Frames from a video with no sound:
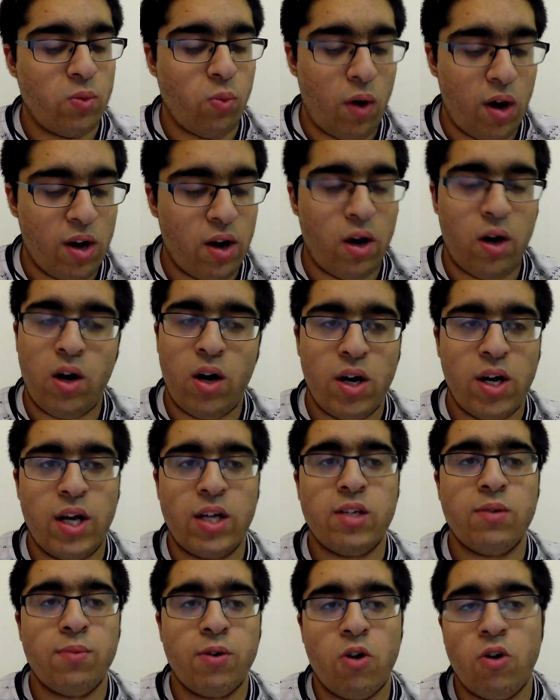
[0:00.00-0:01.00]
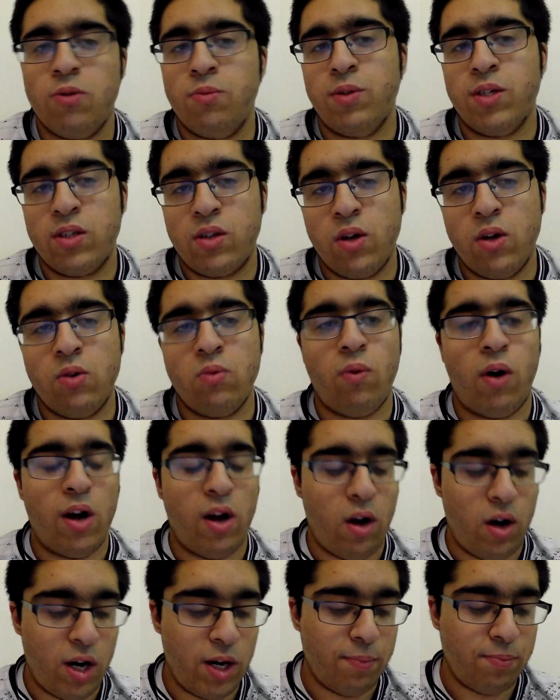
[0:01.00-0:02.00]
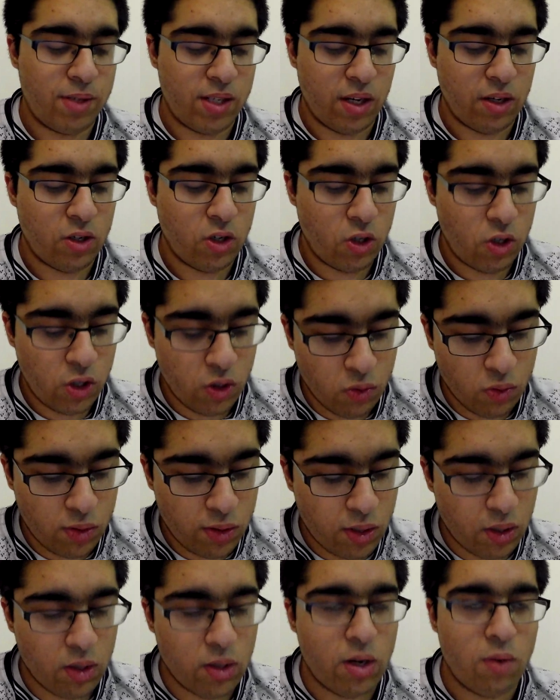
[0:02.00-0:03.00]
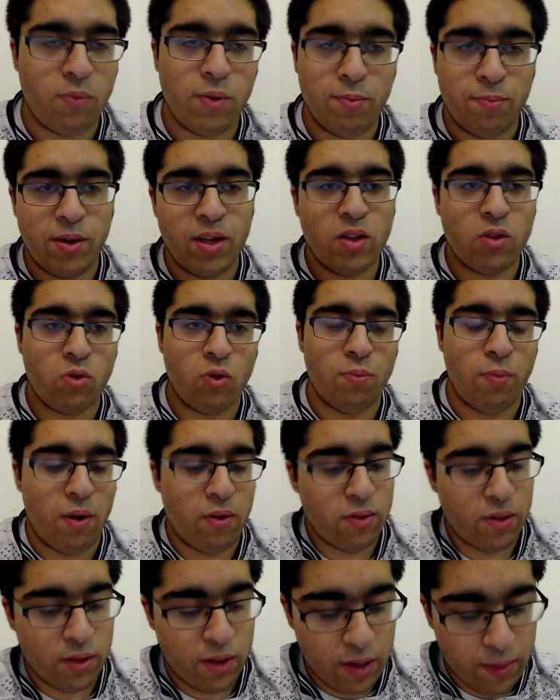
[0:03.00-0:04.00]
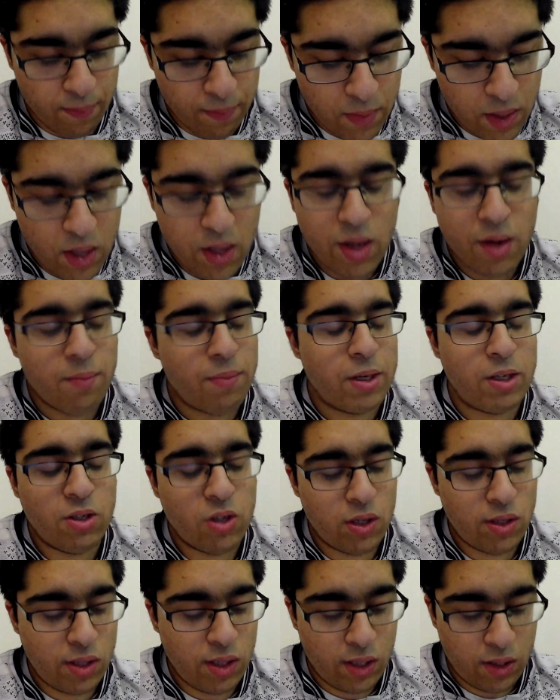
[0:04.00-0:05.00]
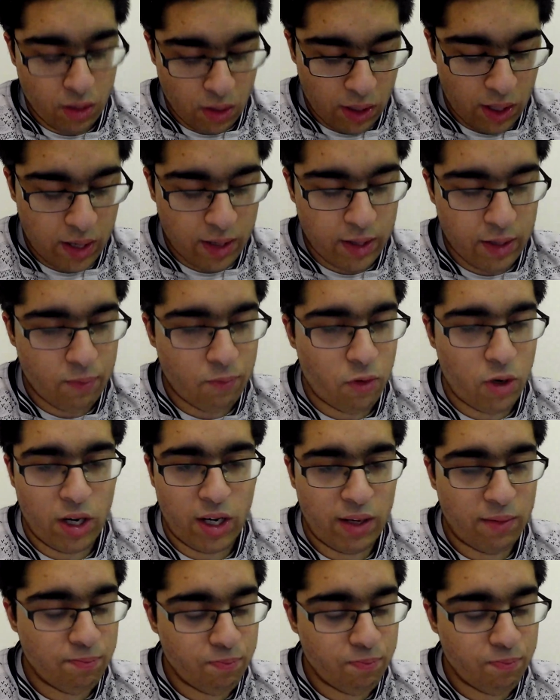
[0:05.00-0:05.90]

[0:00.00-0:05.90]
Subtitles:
Why are high atom economies good? Why are high percentage yields good? And we've been through both of them, but you just need to learn them really.